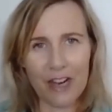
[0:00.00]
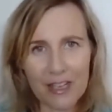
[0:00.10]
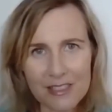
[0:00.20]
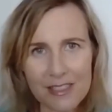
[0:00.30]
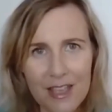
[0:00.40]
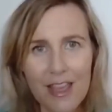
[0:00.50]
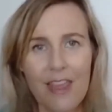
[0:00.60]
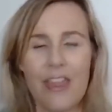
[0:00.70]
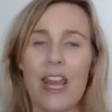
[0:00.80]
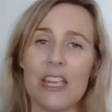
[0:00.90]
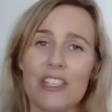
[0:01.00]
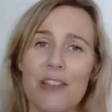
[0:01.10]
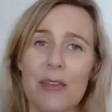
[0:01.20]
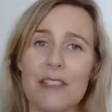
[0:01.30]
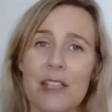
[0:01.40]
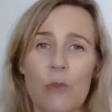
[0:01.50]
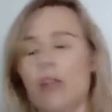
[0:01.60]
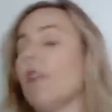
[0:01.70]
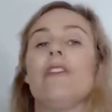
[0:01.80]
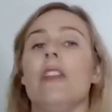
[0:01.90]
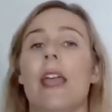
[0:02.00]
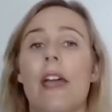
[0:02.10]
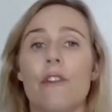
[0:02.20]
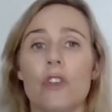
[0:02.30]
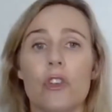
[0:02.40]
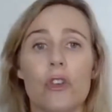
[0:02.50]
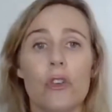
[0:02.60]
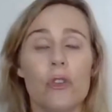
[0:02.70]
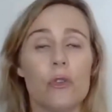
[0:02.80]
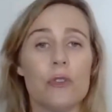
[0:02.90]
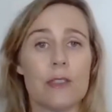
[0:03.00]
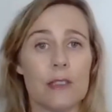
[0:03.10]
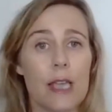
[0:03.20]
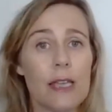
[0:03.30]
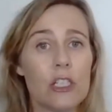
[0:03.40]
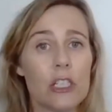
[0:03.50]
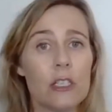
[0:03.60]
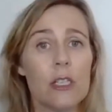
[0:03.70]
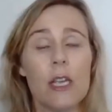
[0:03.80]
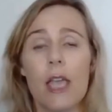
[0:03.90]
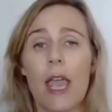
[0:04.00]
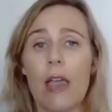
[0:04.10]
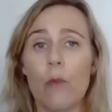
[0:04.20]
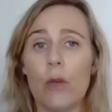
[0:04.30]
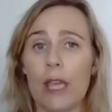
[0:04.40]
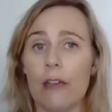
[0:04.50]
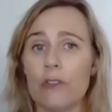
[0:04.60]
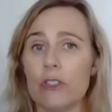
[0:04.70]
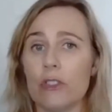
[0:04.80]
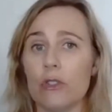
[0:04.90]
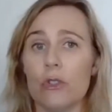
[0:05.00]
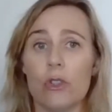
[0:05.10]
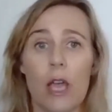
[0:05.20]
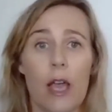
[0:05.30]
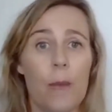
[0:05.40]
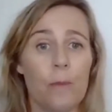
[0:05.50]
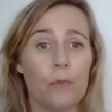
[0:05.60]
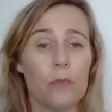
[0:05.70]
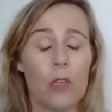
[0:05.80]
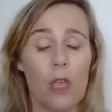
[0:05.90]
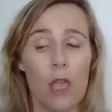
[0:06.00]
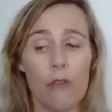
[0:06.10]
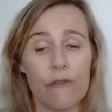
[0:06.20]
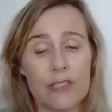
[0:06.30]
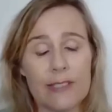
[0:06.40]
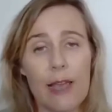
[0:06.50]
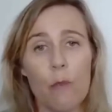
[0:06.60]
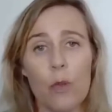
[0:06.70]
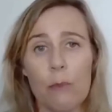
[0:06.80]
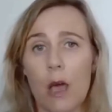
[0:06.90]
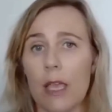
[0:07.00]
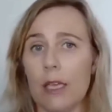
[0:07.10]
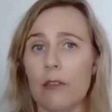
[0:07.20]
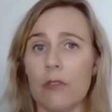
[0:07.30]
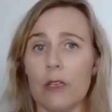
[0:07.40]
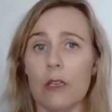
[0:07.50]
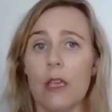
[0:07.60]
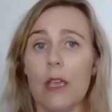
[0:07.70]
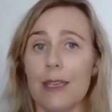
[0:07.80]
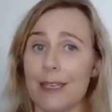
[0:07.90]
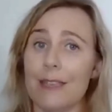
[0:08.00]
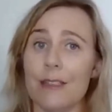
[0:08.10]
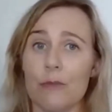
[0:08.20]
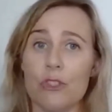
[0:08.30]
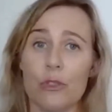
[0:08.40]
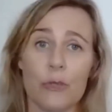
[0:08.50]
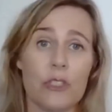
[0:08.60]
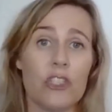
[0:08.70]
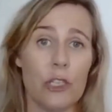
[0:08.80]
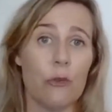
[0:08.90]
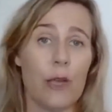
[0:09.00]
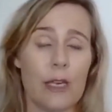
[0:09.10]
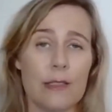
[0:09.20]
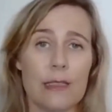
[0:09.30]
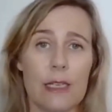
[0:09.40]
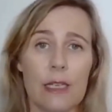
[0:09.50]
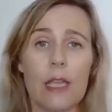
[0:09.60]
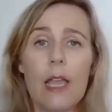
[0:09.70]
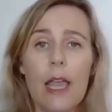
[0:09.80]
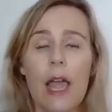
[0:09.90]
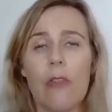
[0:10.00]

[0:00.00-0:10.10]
for us, that actually means that we often have to use sedation, and we have to, and for some, we might even need to do a general anesthetic.